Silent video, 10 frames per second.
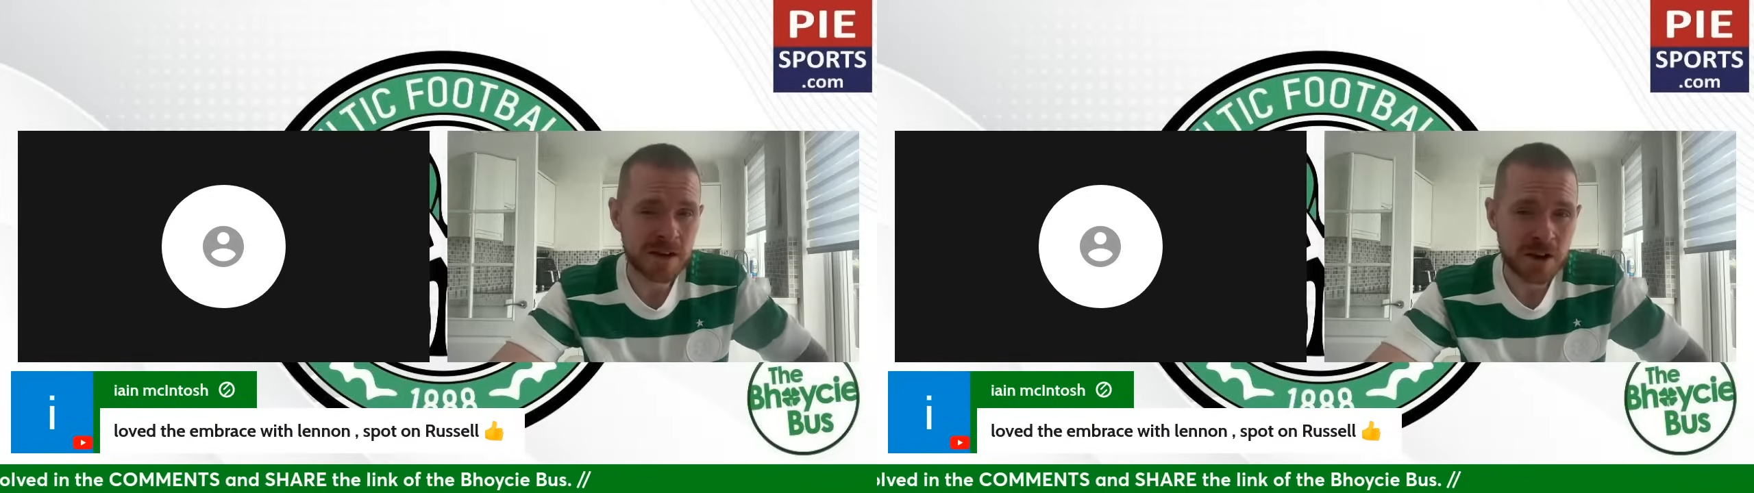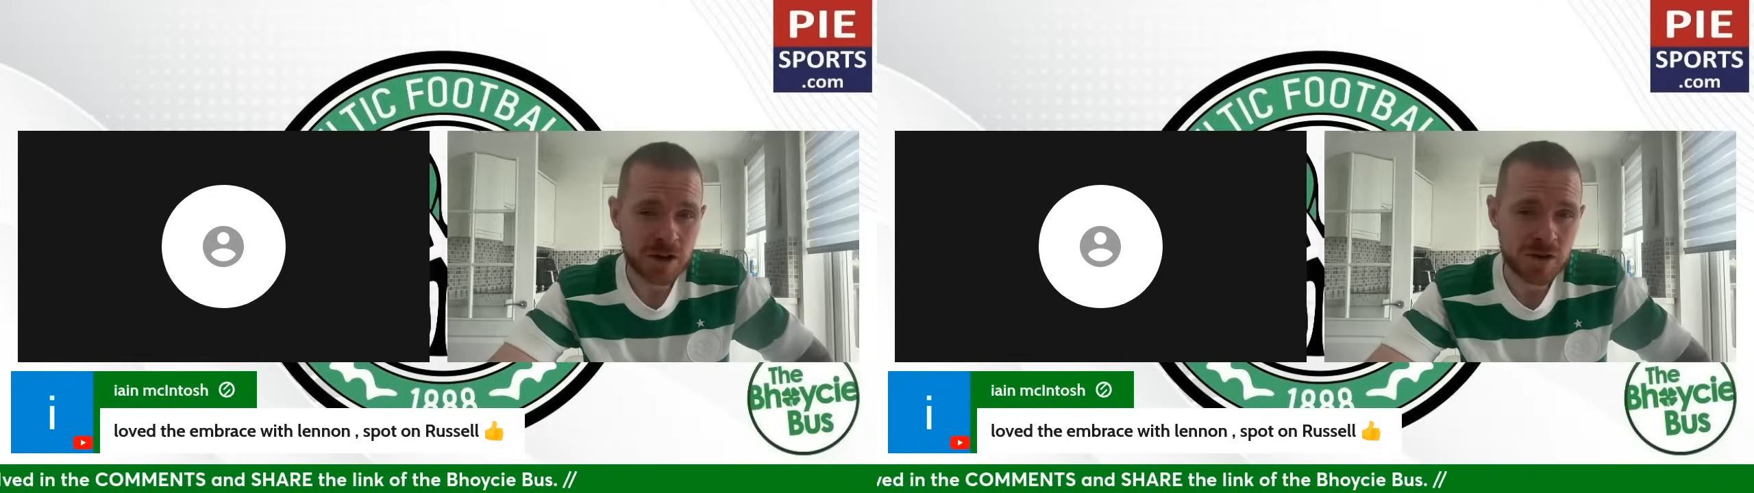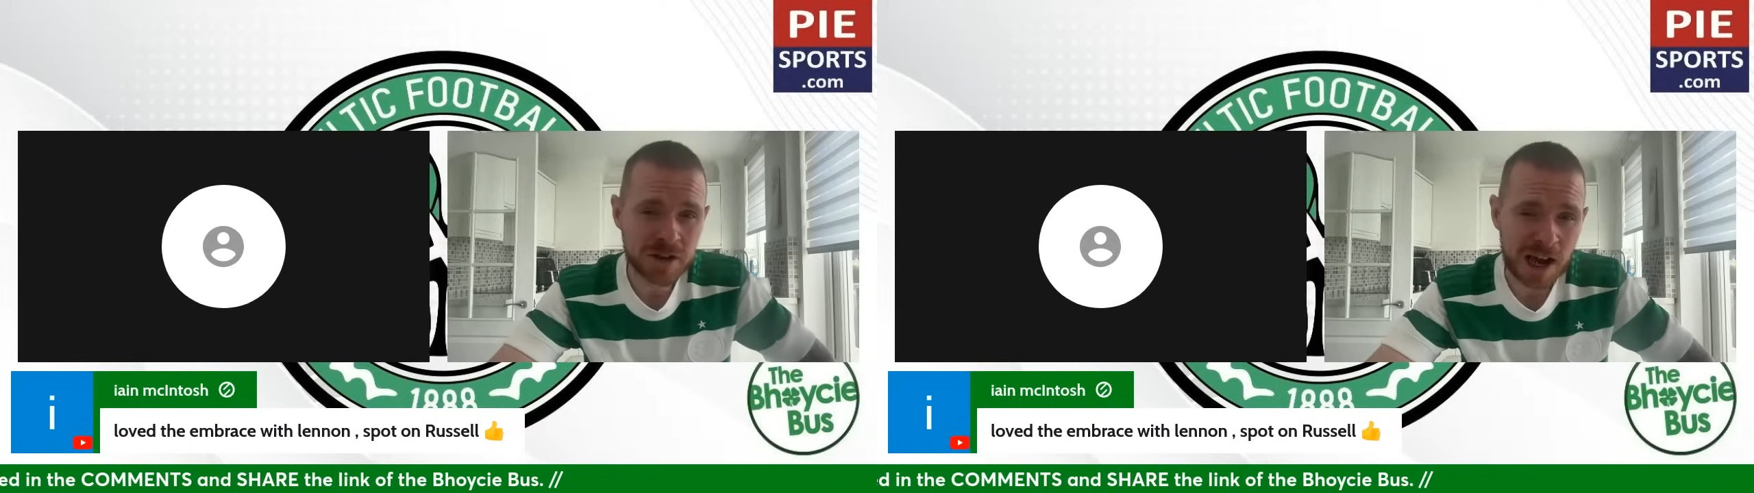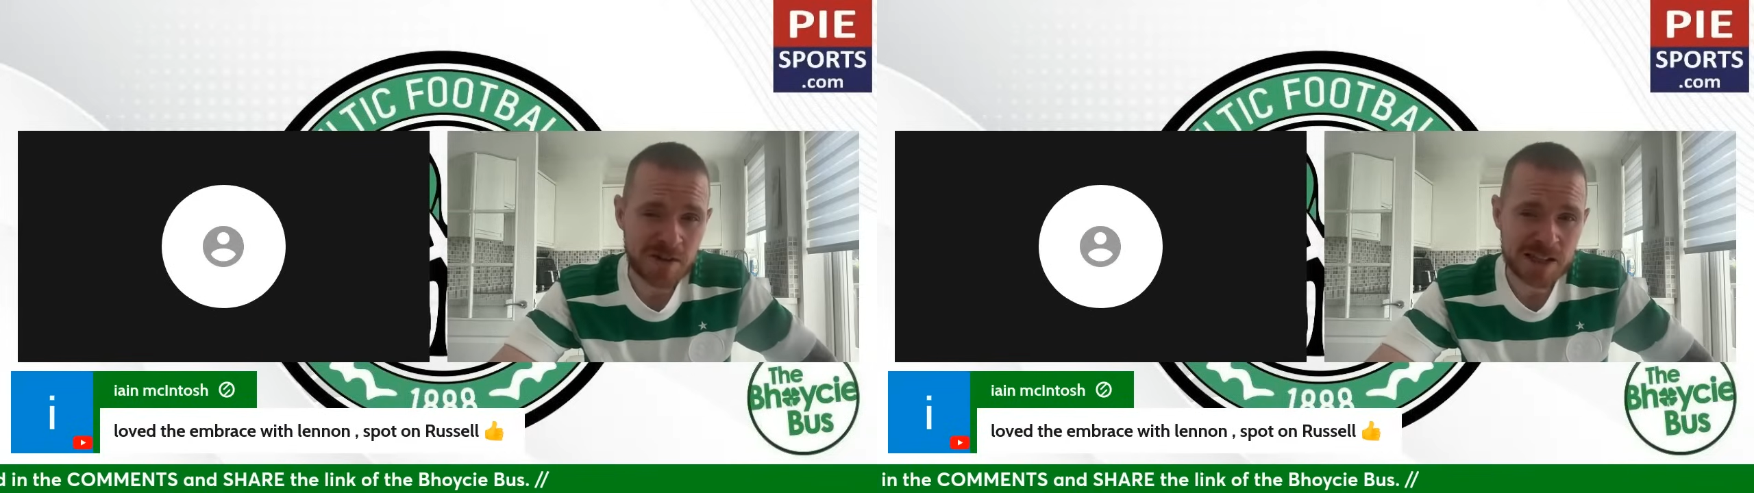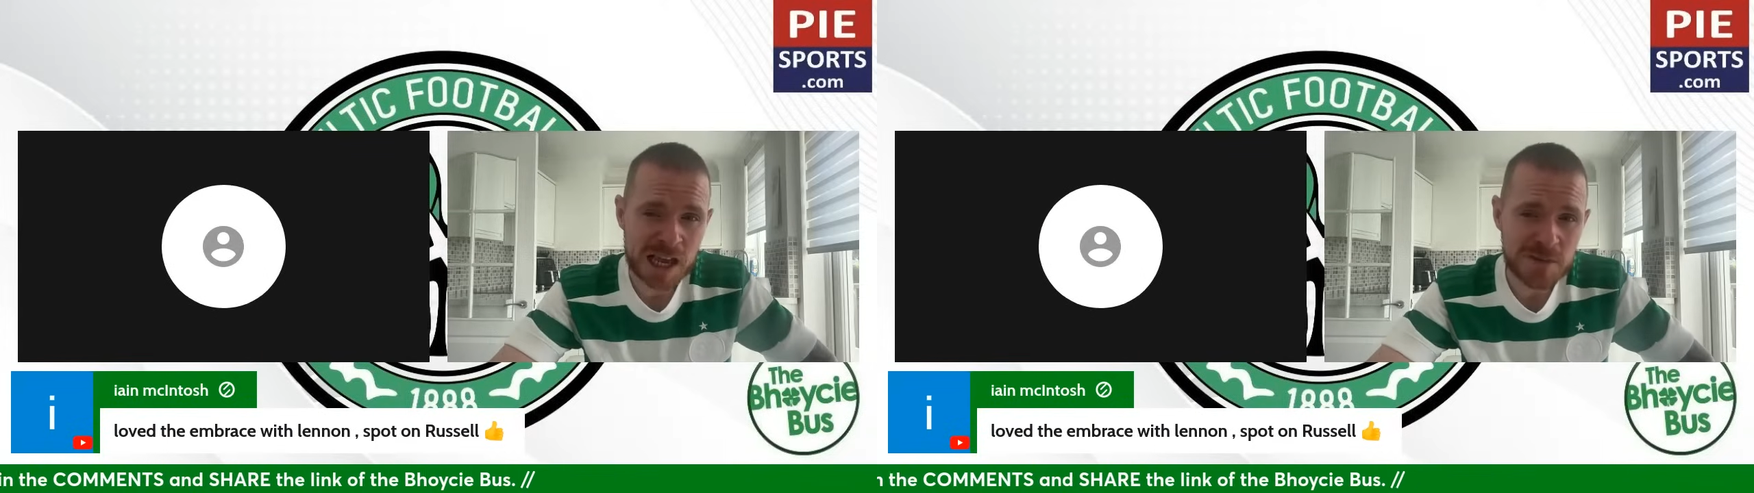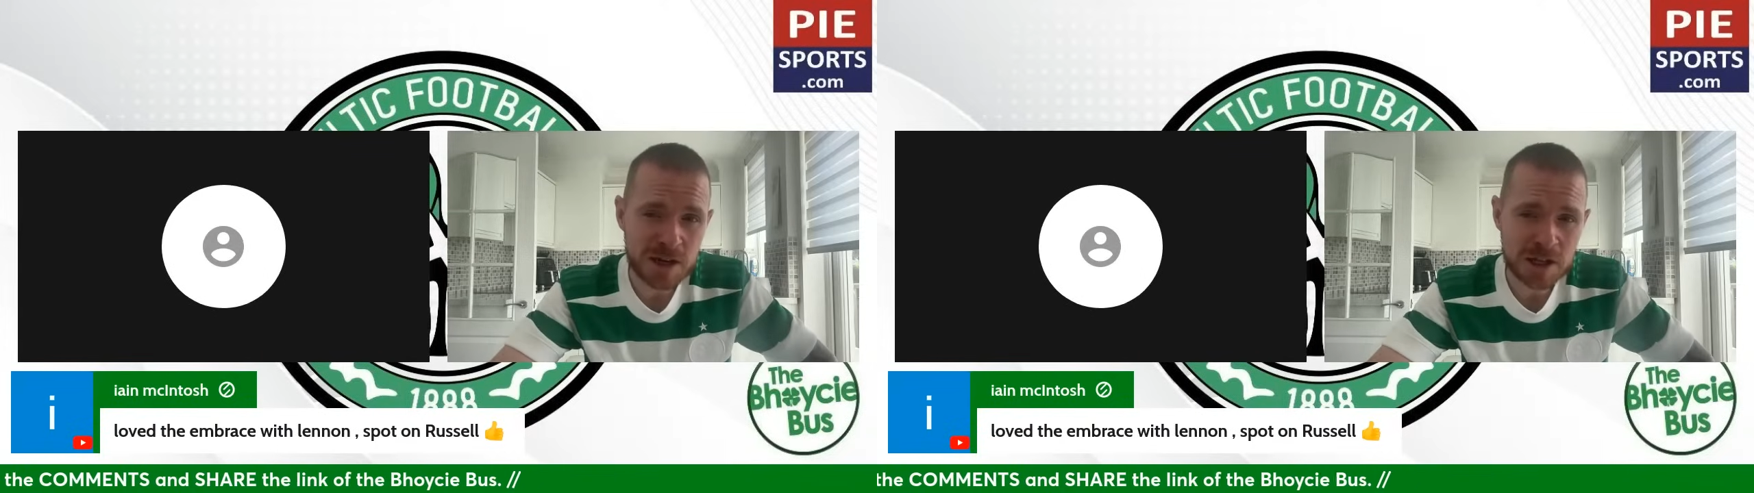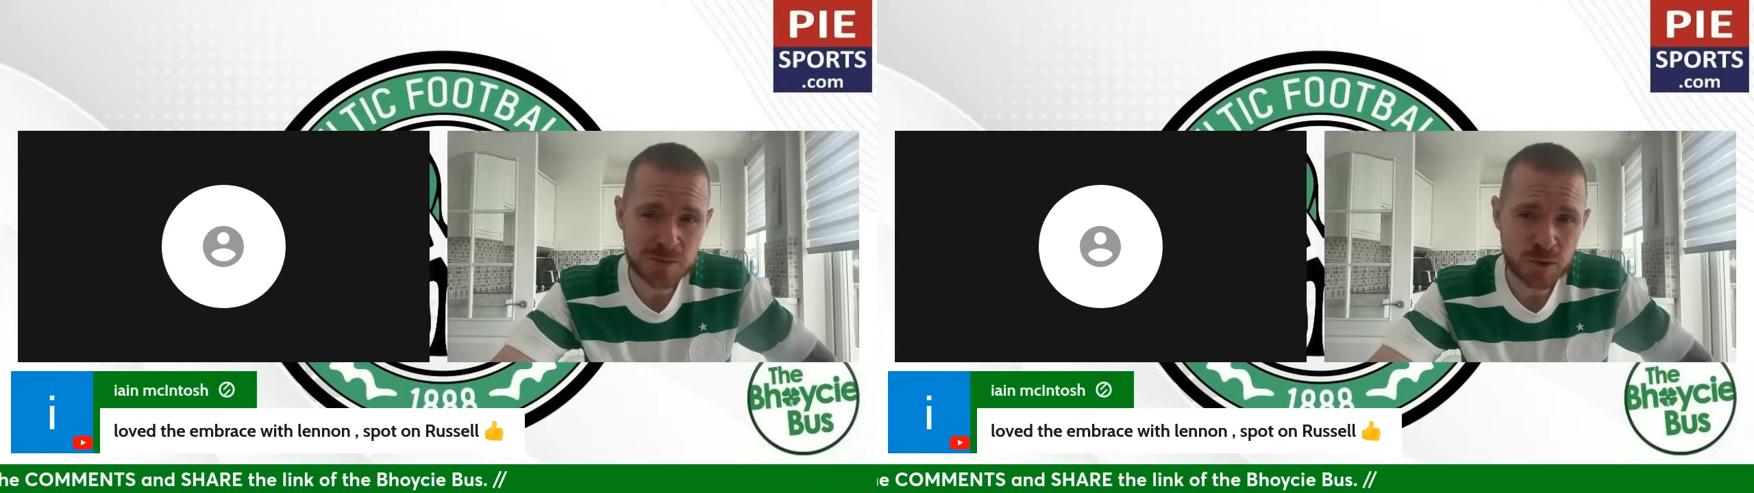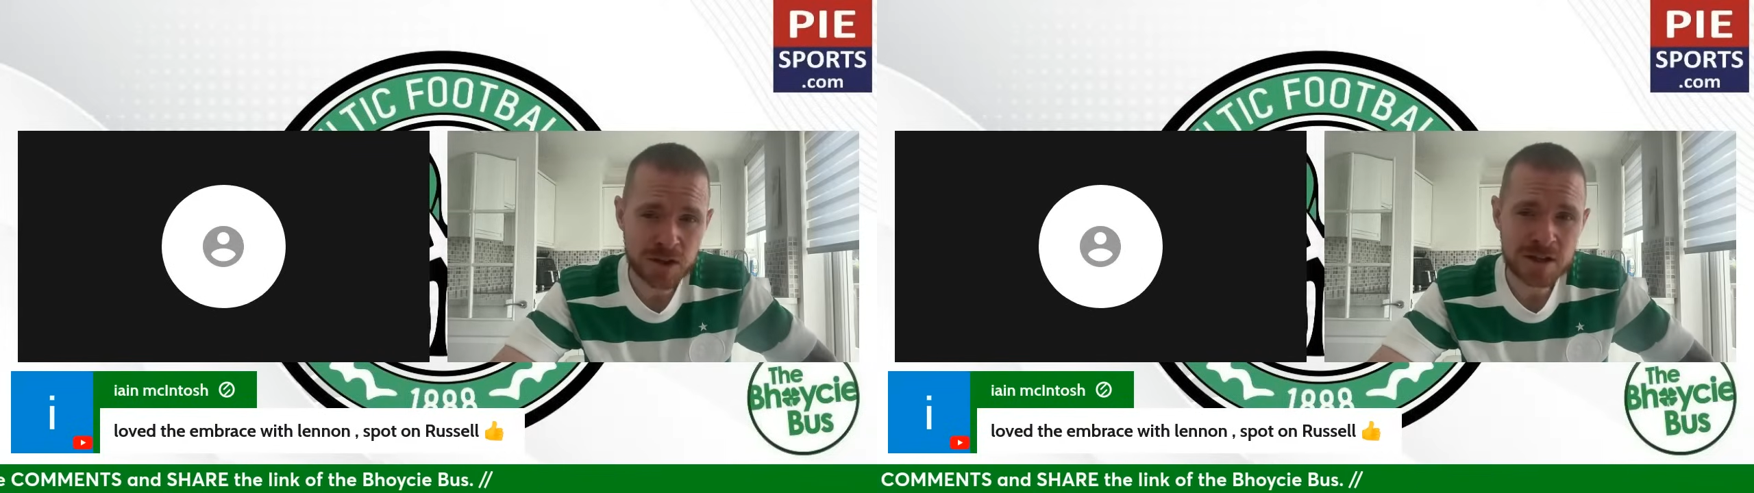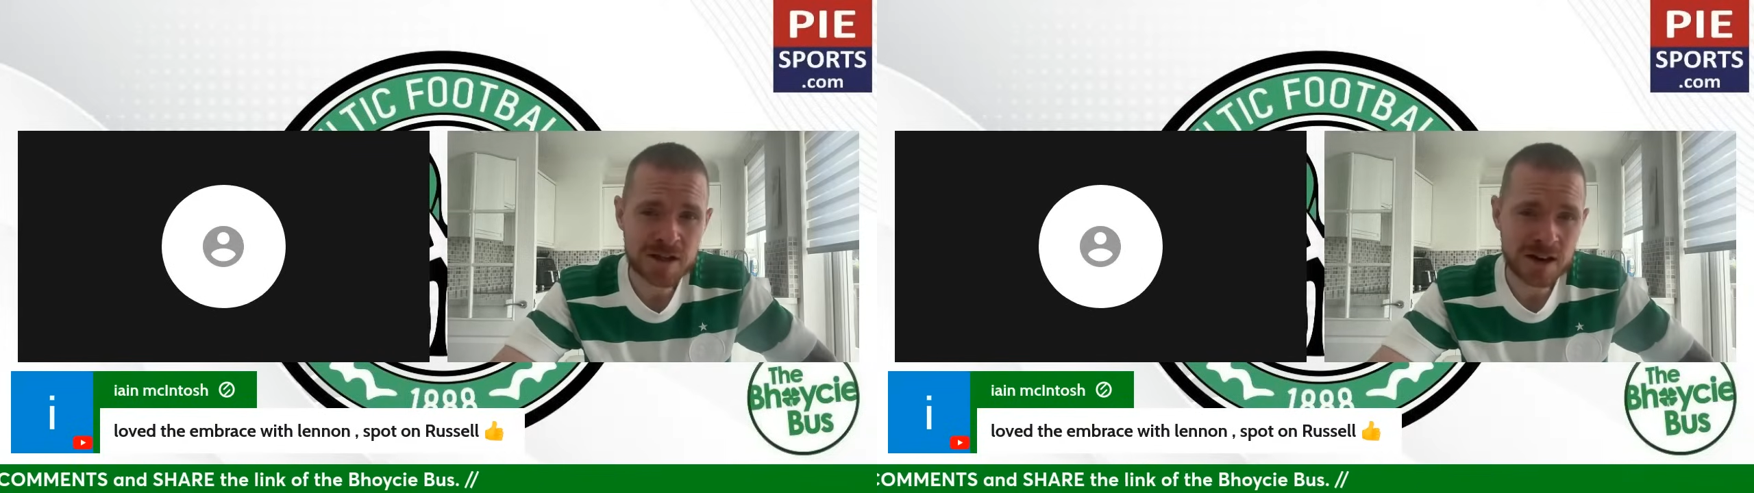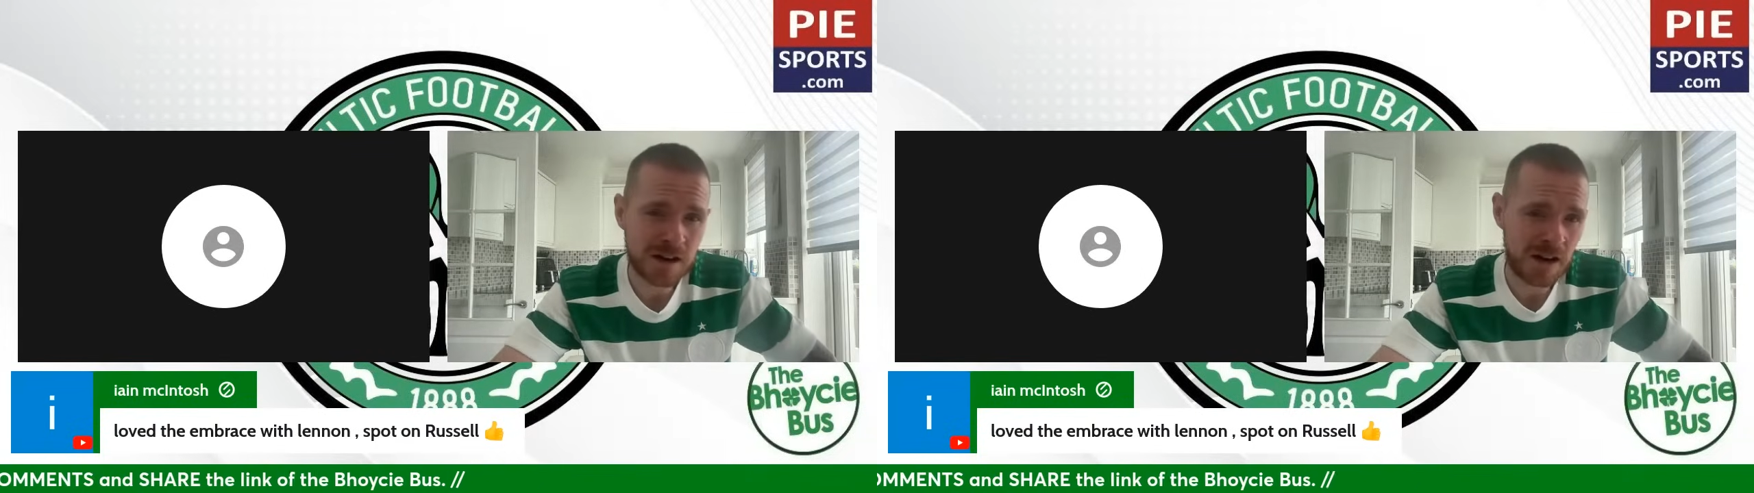You look at every time he exploded in
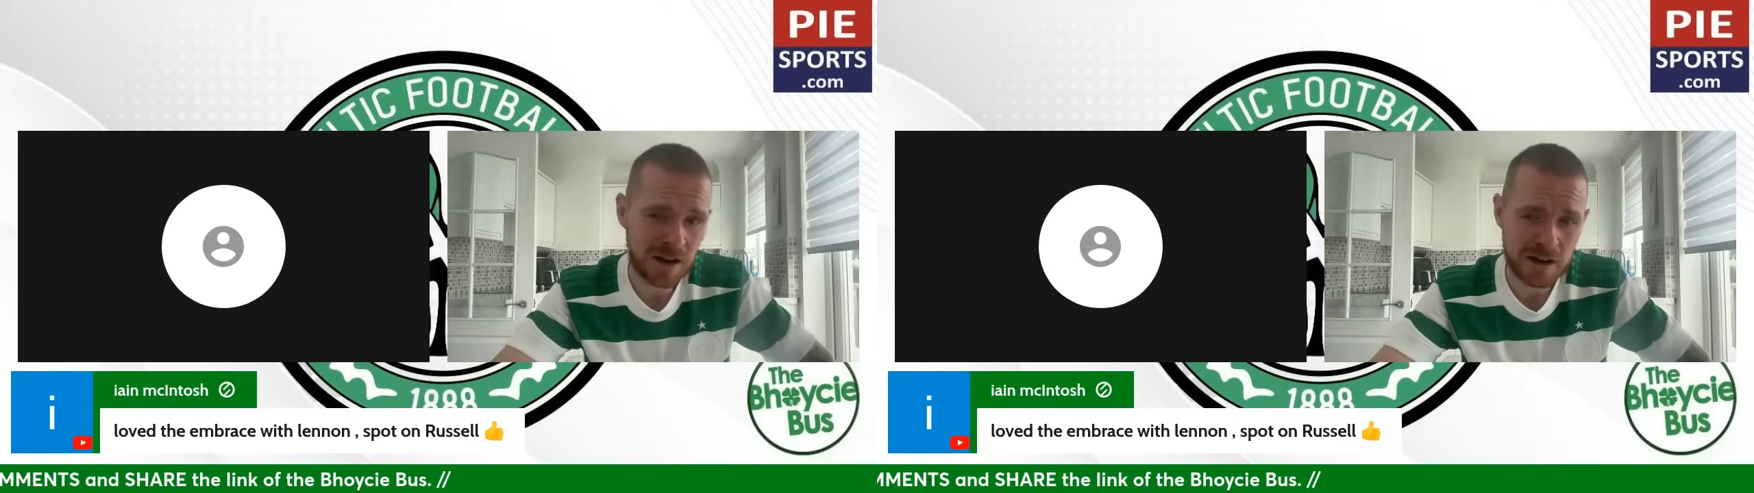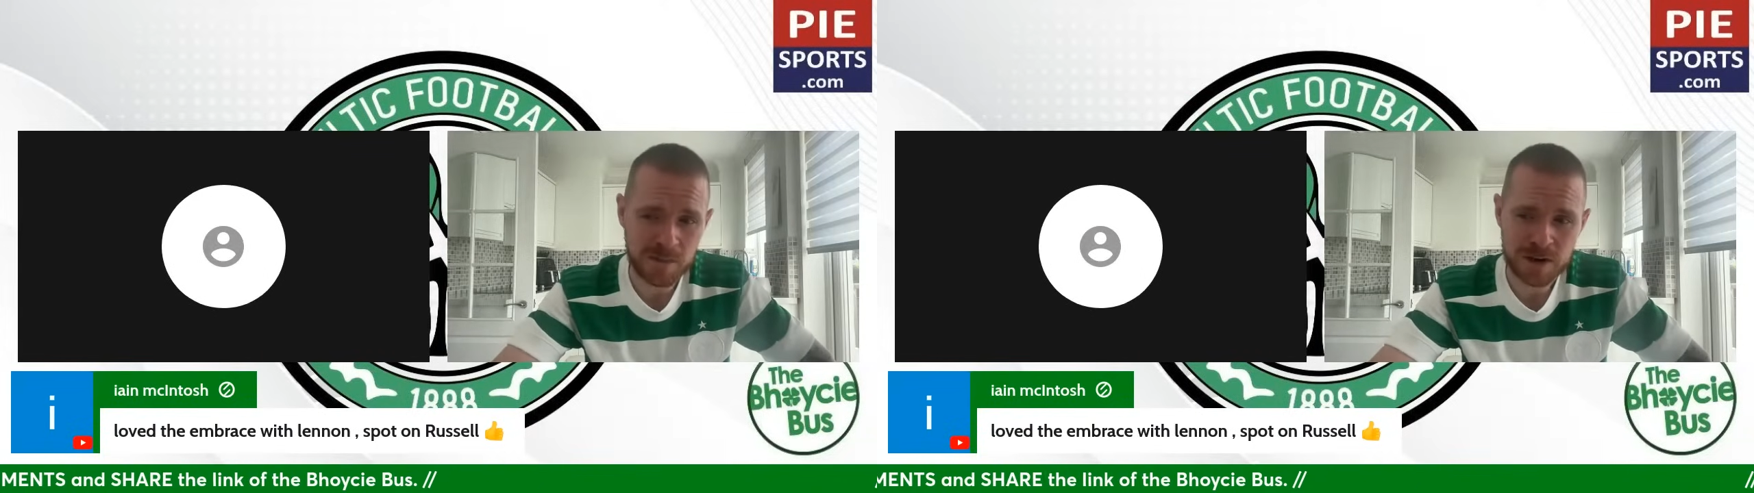a